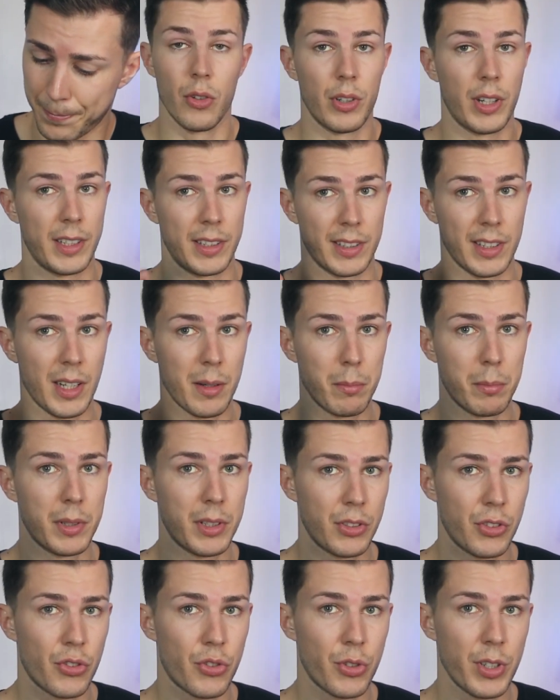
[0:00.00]
All right,
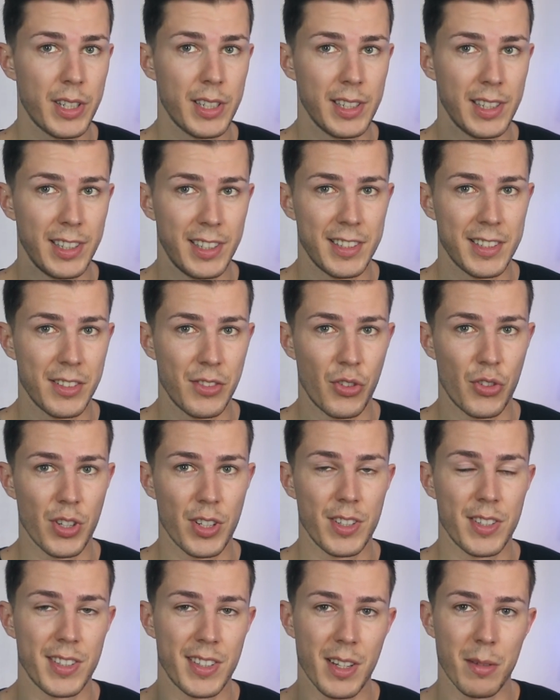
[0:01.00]
number three, ladies and
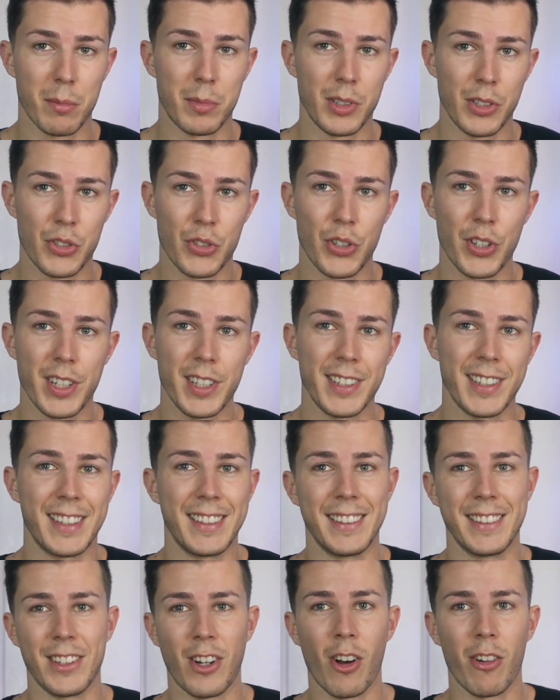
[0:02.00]
gents, number three,
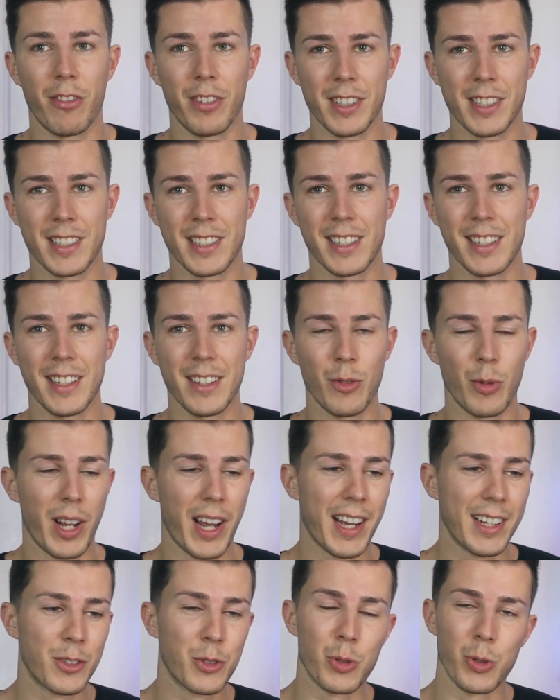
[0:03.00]
and obviously we
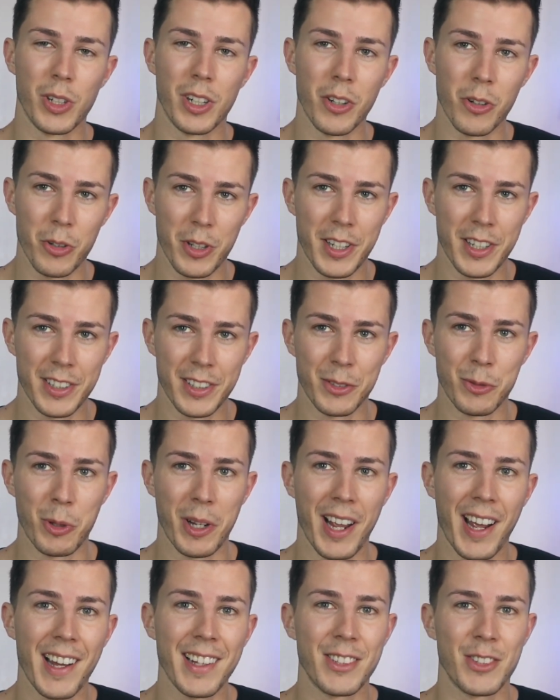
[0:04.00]
had to go here,
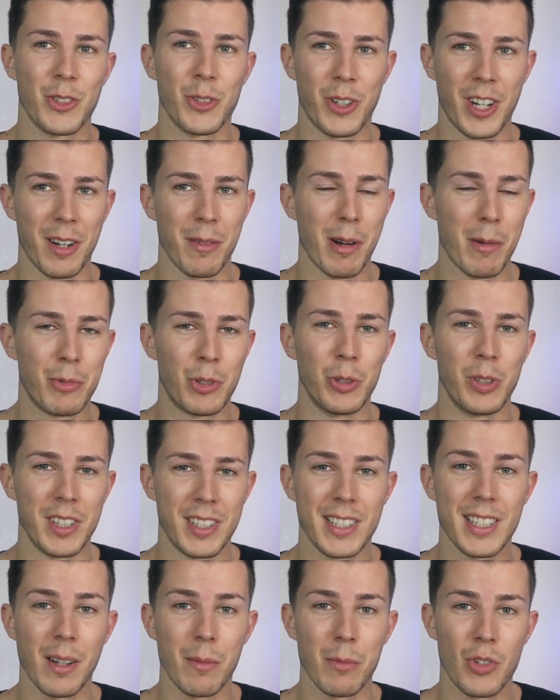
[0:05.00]
we had to come up to
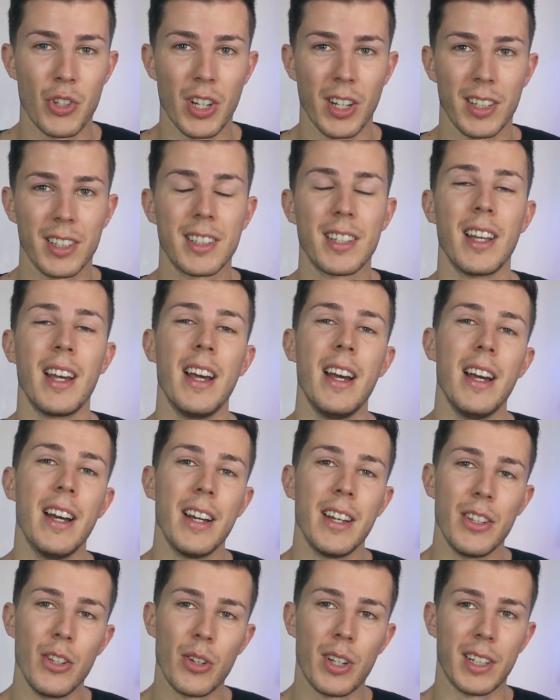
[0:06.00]
this subject.
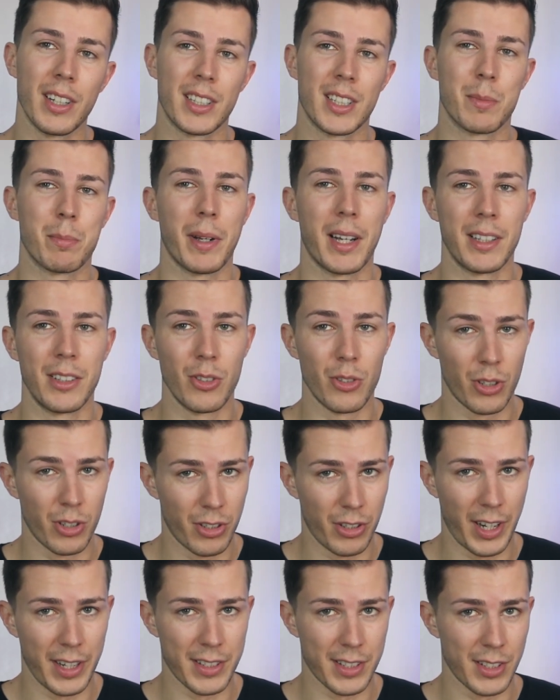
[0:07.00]
You can expand your
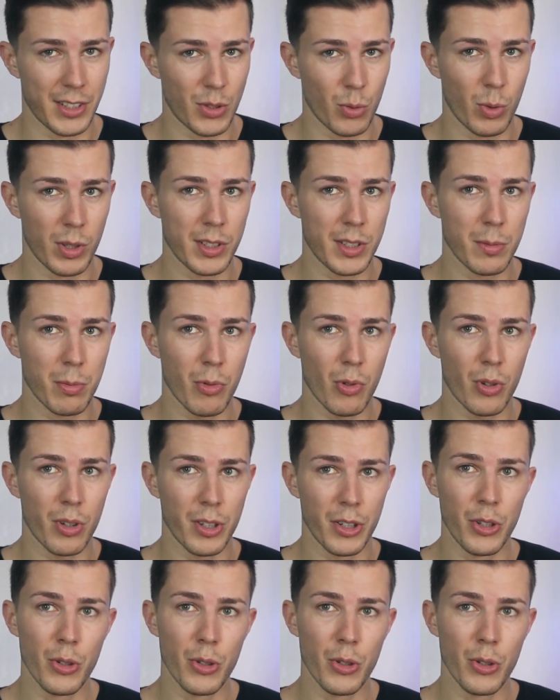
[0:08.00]
horizons once more.